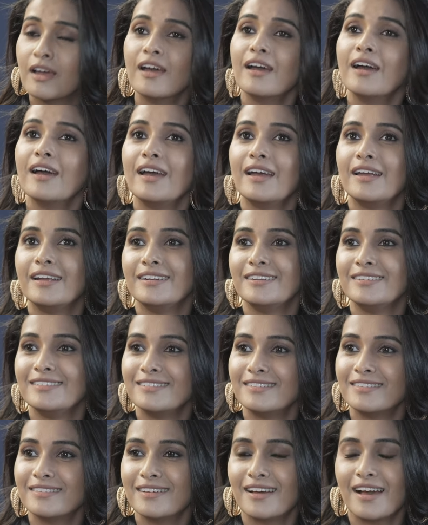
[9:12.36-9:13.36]

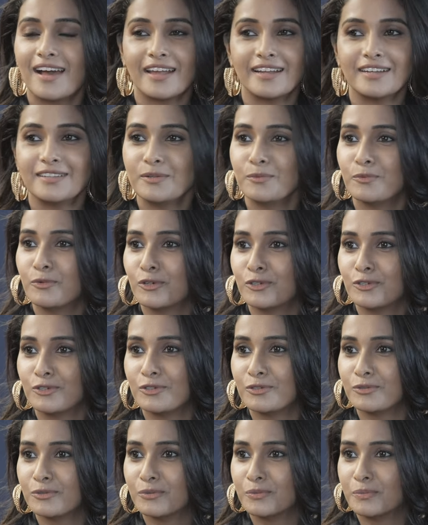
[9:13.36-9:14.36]
And I didn't want
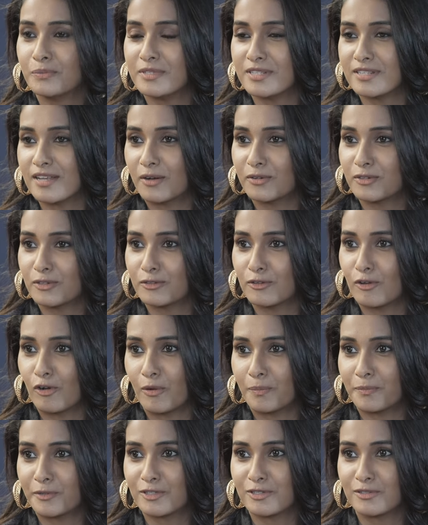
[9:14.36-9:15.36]
to miss out on the
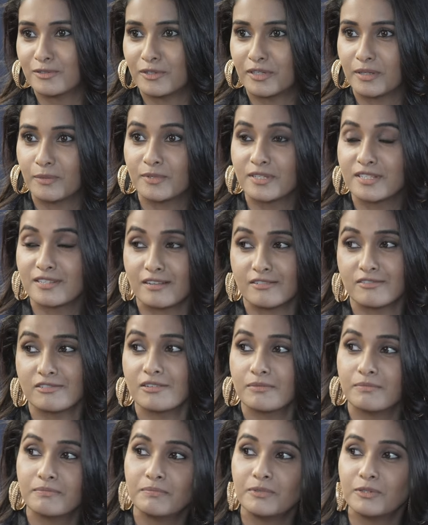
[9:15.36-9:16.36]
opportunity with such
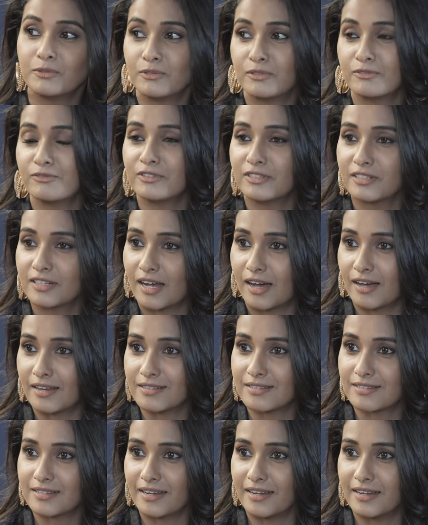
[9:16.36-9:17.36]
a beautiful
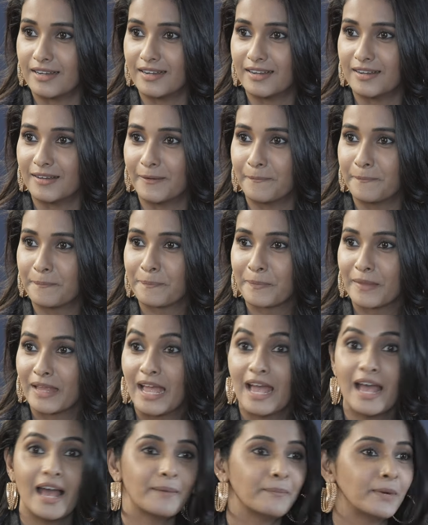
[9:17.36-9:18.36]
cast. And
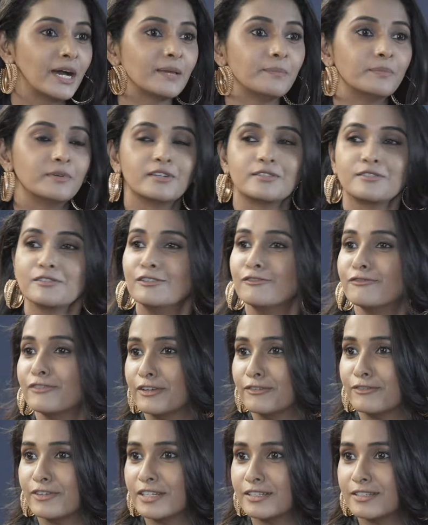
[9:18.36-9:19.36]
my personal
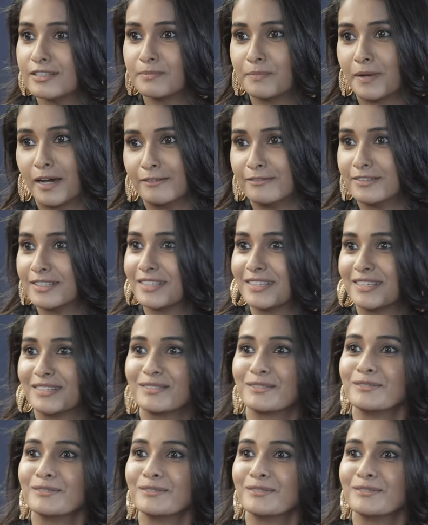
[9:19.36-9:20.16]
favorite is Parvati.